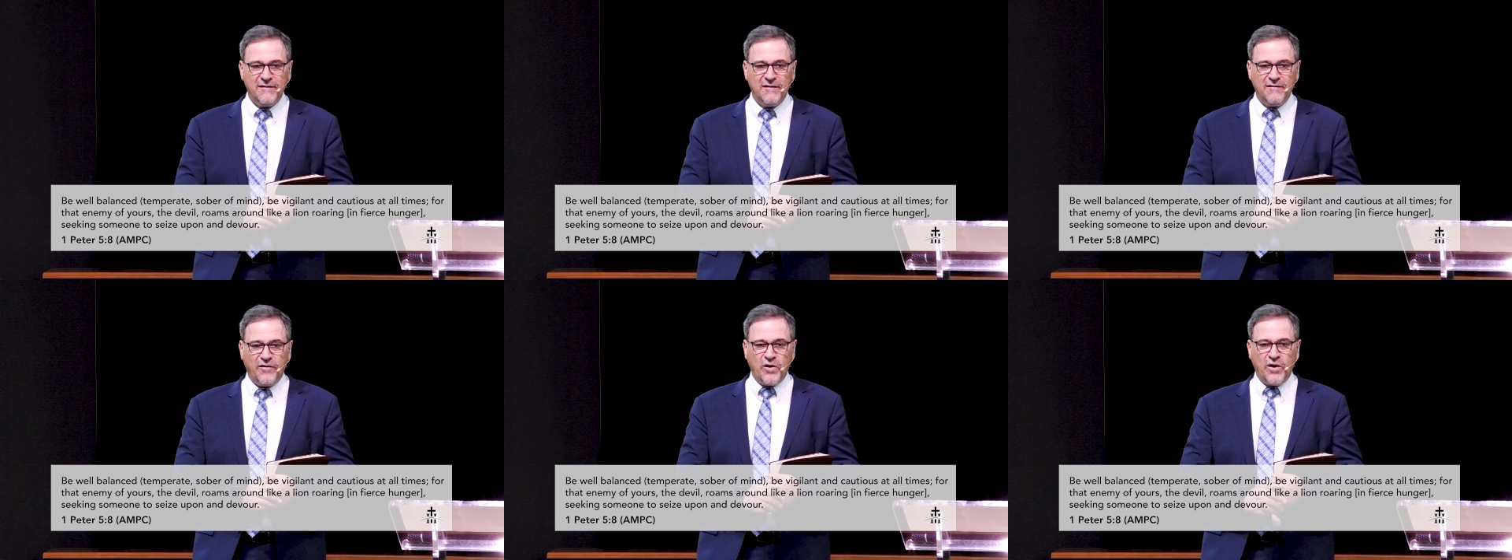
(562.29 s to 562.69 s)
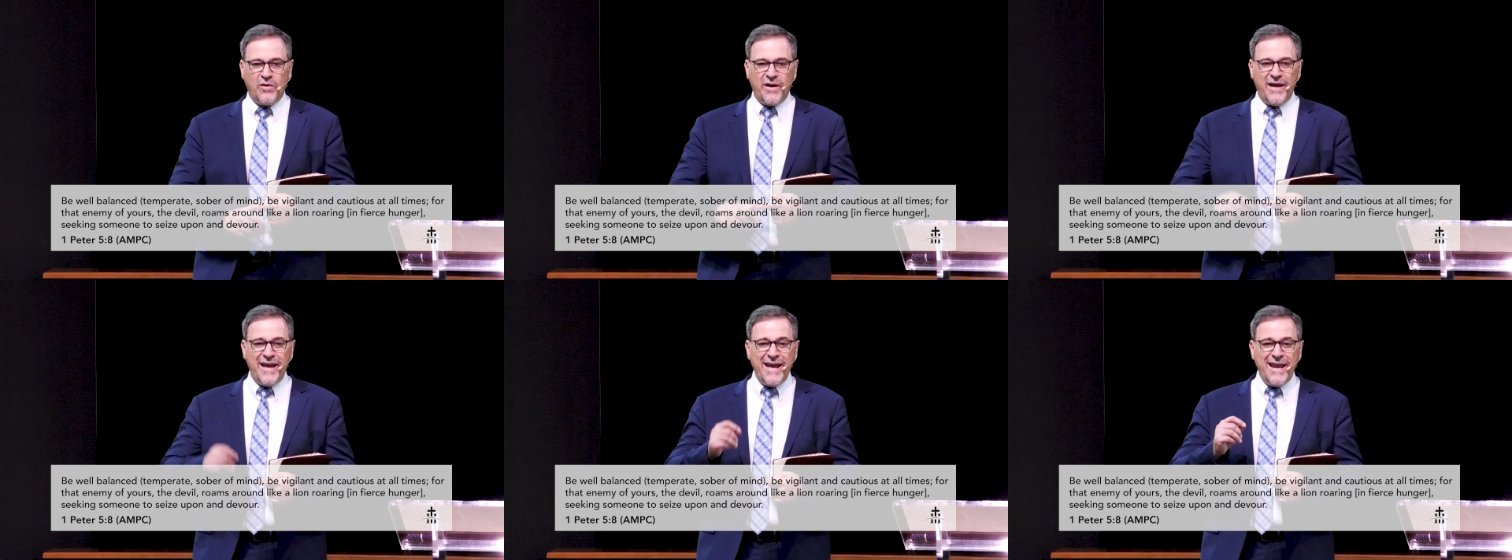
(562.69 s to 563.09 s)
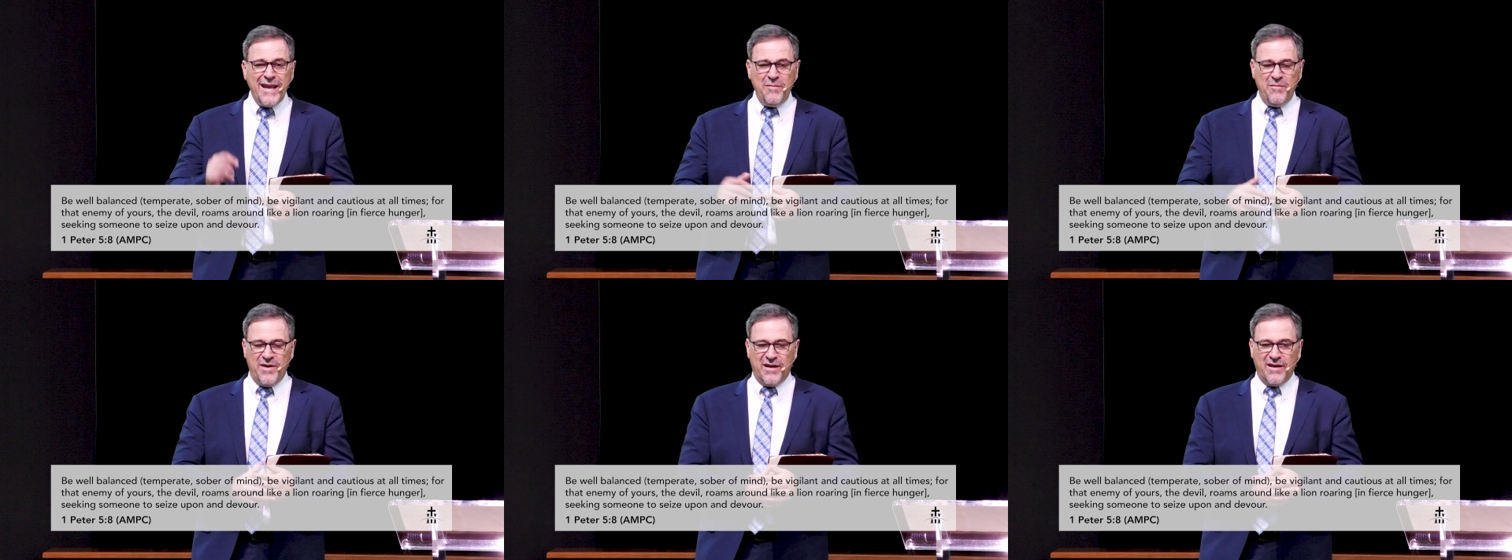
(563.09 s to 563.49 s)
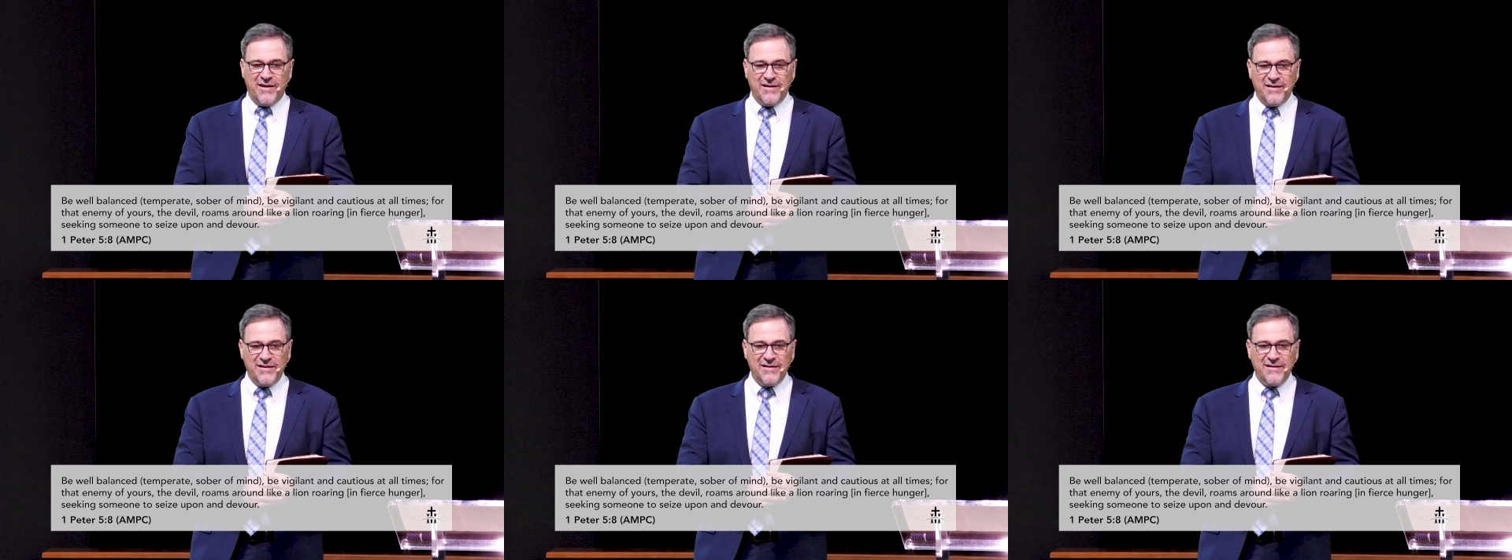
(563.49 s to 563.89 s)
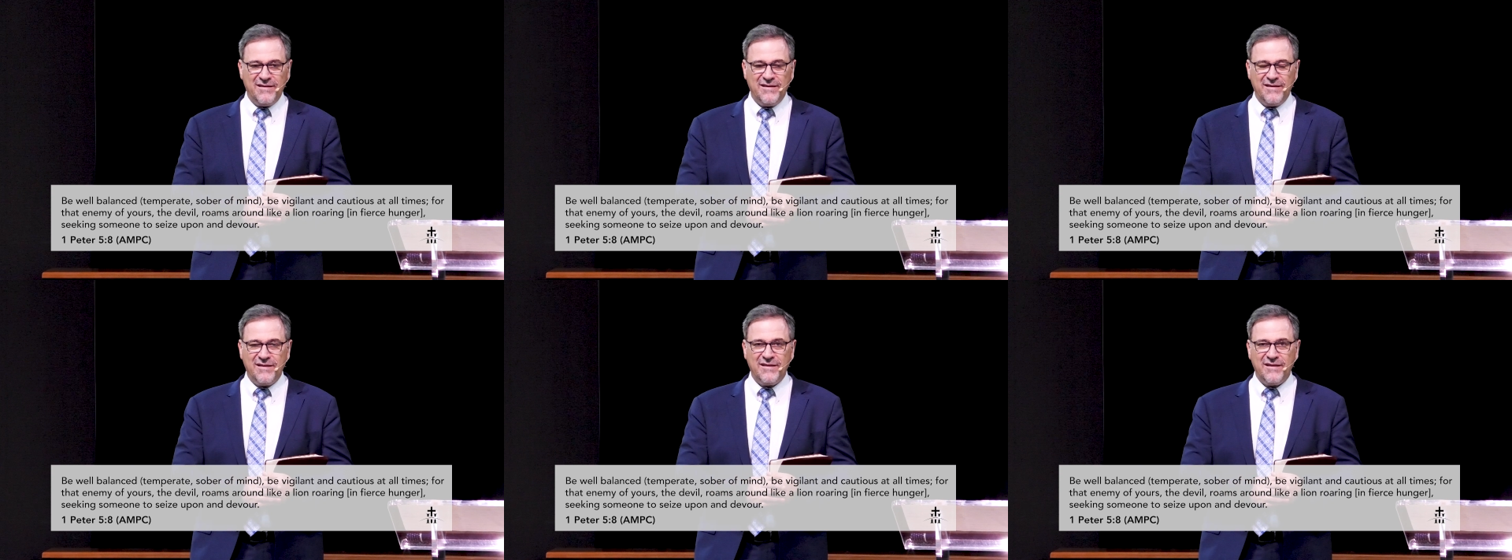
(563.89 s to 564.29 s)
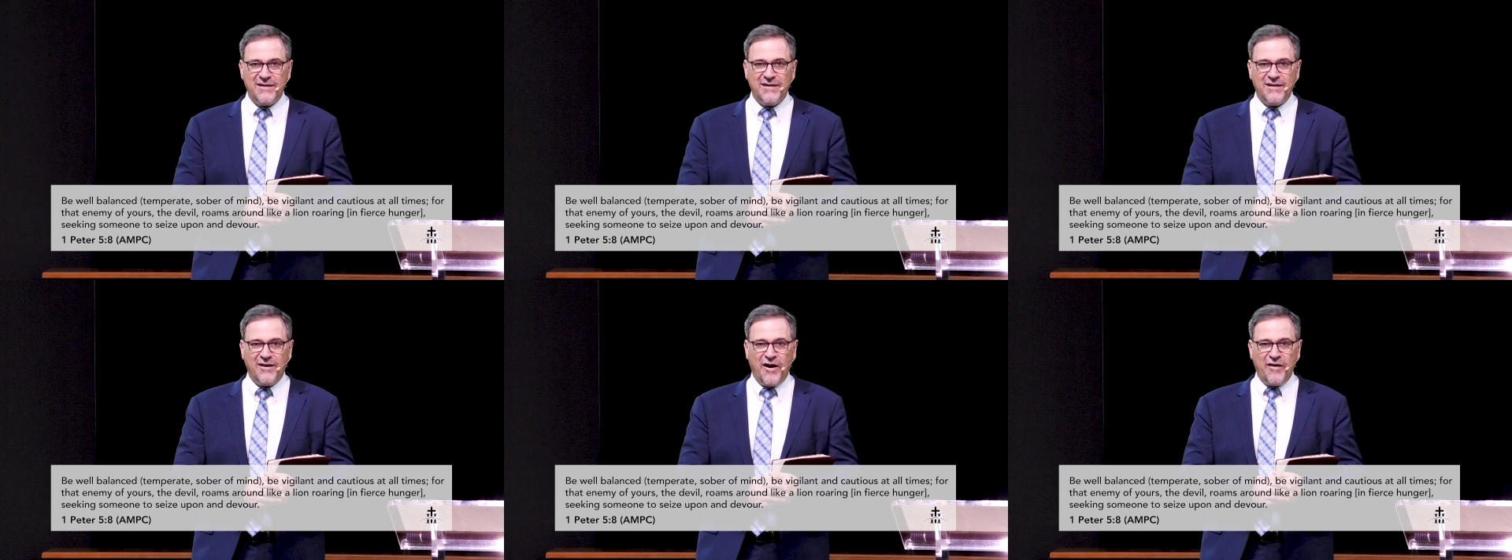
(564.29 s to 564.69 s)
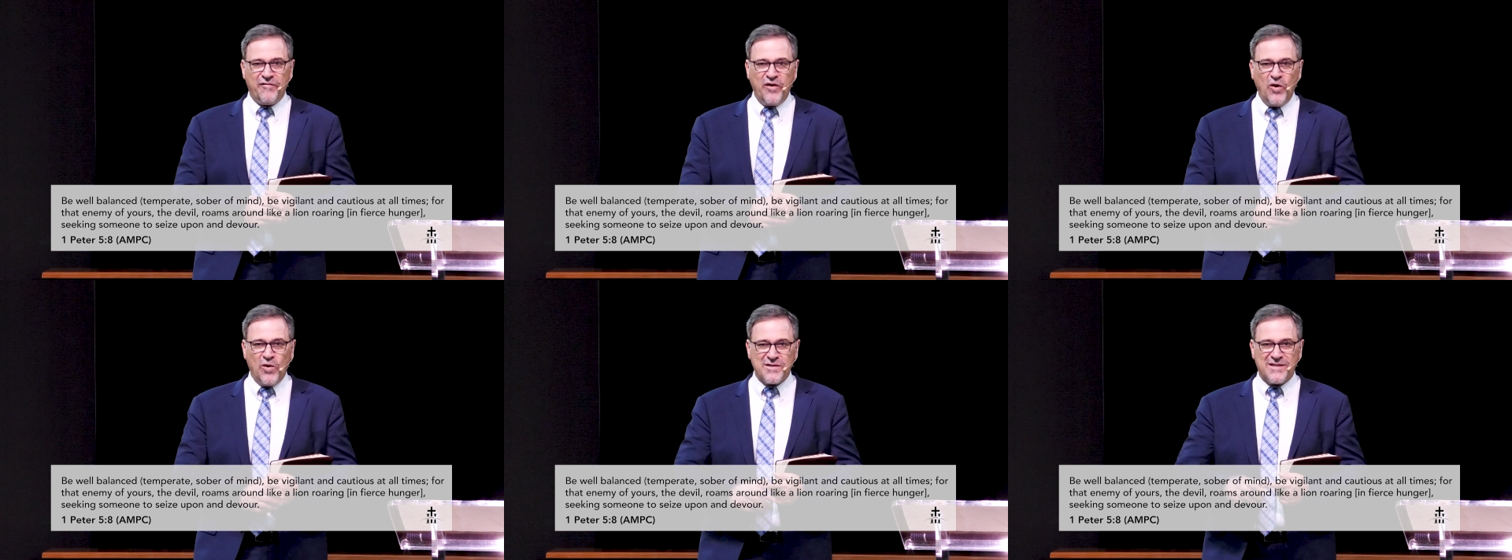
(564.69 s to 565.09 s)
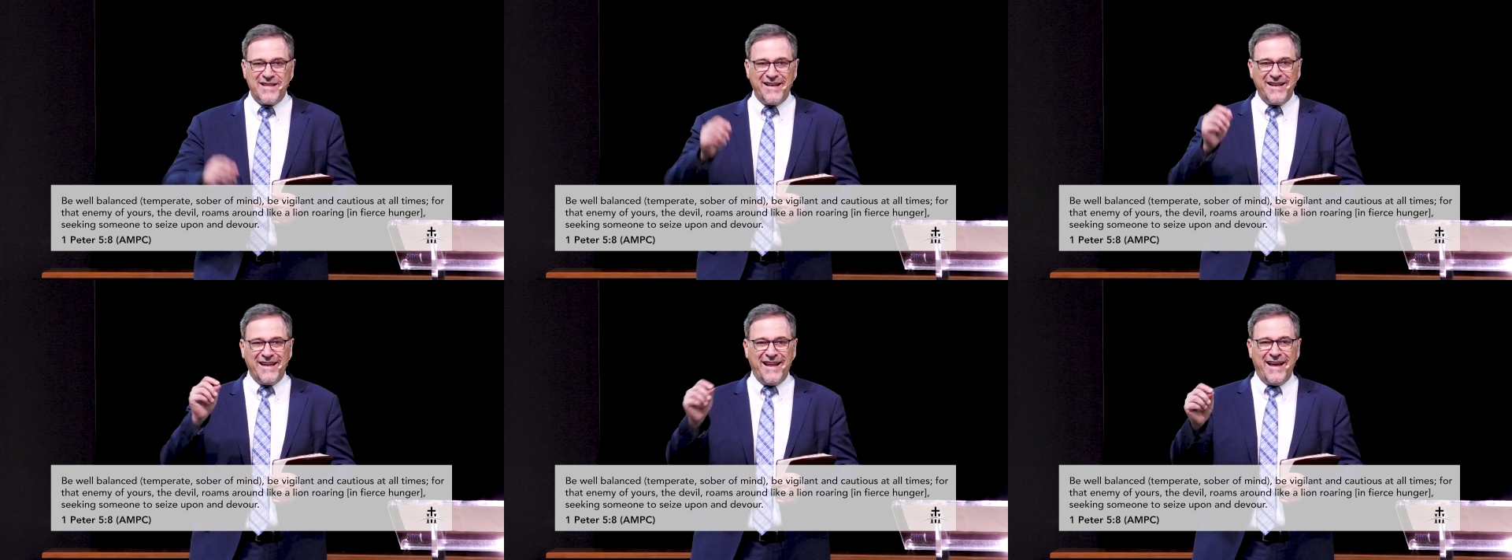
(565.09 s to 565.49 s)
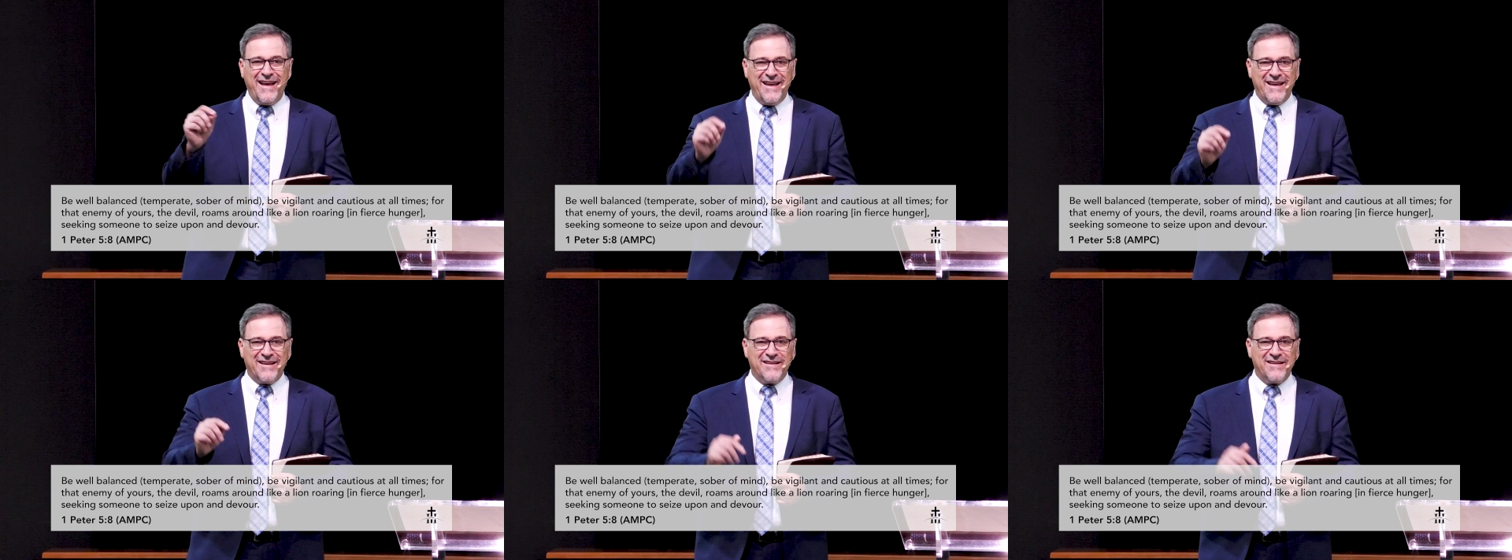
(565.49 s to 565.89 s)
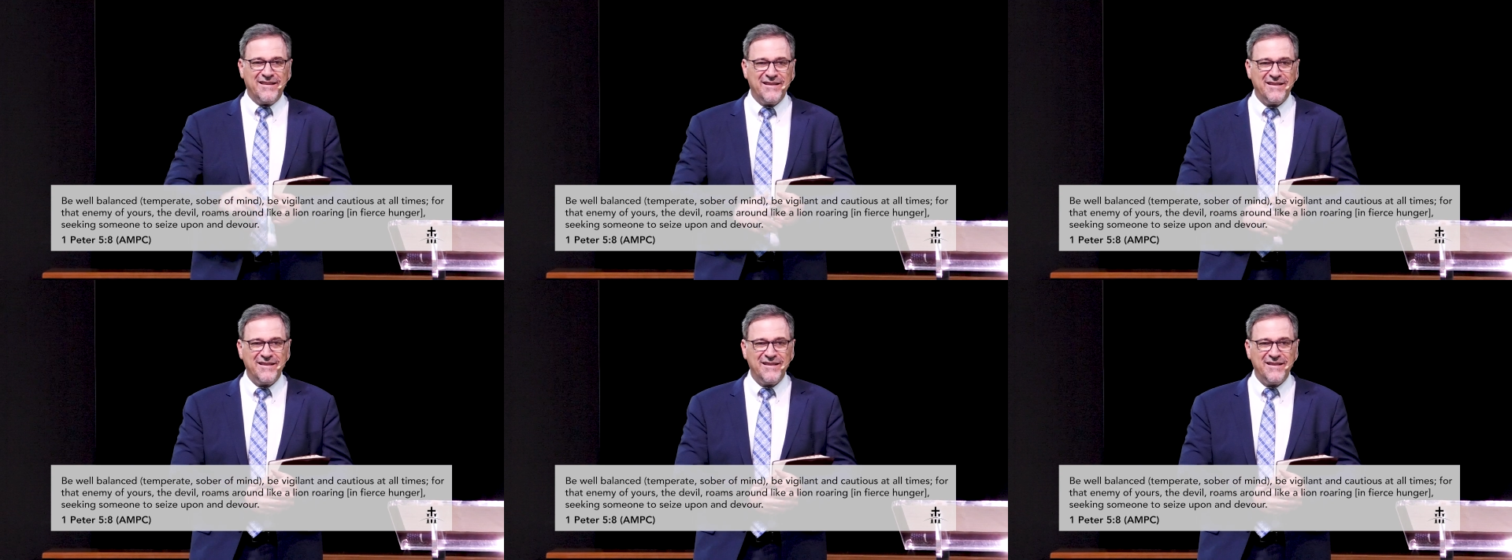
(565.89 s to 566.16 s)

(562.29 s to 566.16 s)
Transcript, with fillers: For your enemy, of yours, the lion,